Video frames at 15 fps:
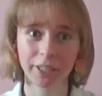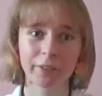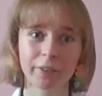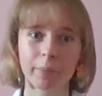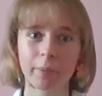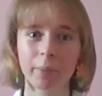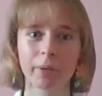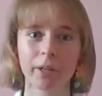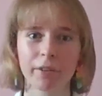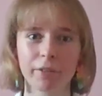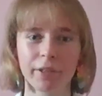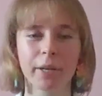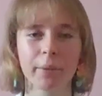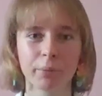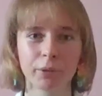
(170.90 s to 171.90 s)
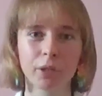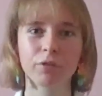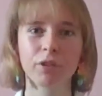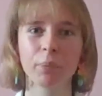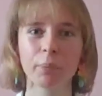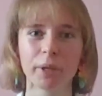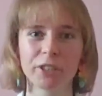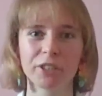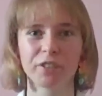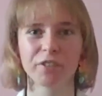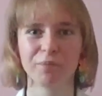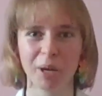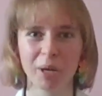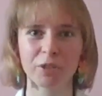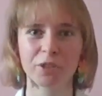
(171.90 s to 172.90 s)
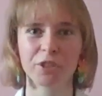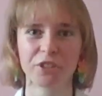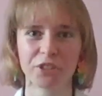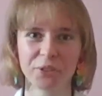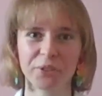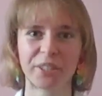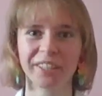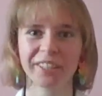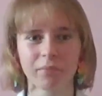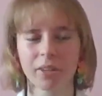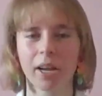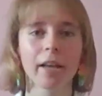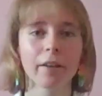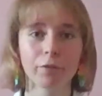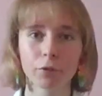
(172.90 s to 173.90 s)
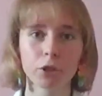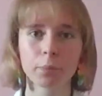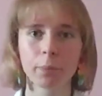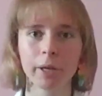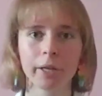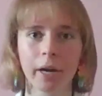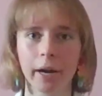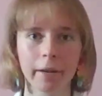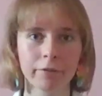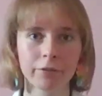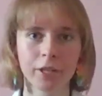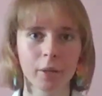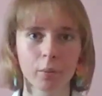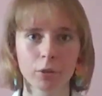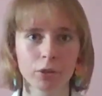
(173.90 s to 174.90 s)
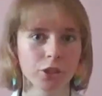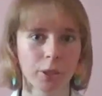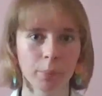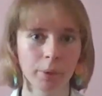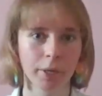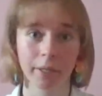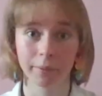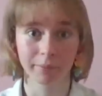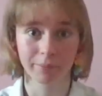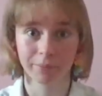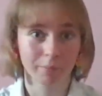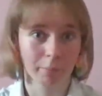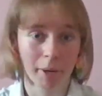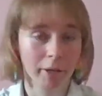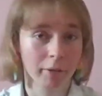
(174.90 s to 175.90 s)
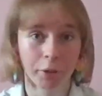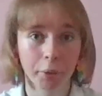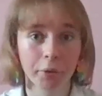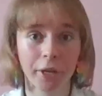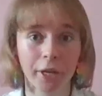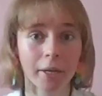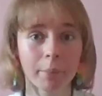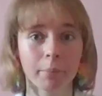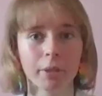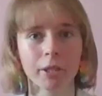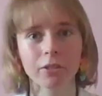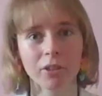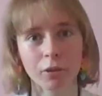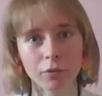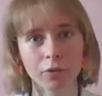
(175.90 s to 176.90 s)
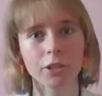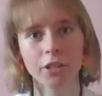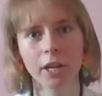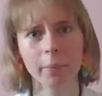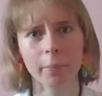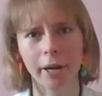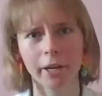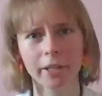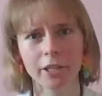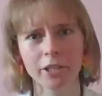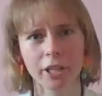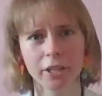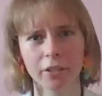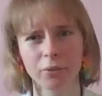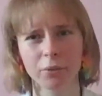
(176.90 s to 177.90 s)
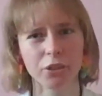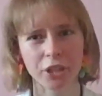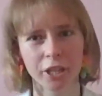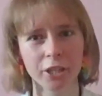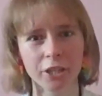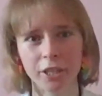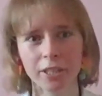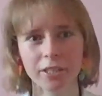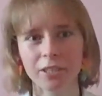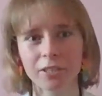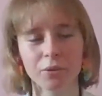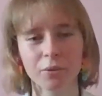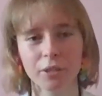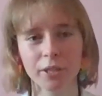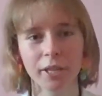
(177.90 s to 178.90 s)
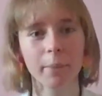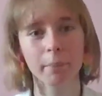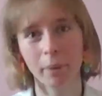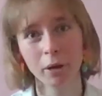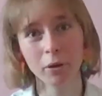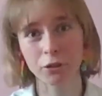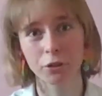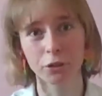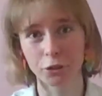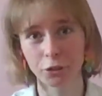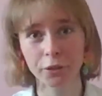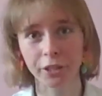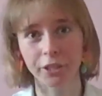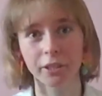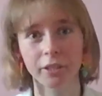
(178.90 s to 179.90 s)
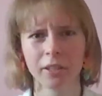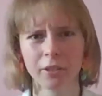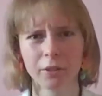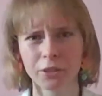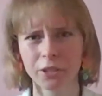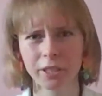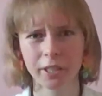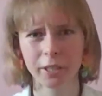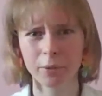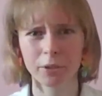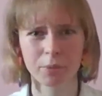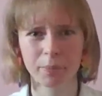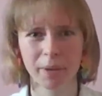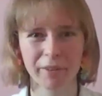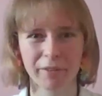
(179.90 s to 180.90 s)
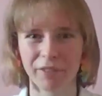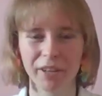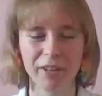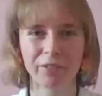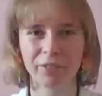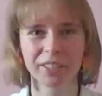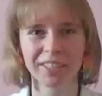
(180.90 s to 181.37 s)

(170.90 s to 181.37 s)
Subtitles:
remember having a profile picture of Bowser Jr. At first my Hyves name was simply my real name, but over time I decided to change that into the name Bowser Jr. You see, he was my favorite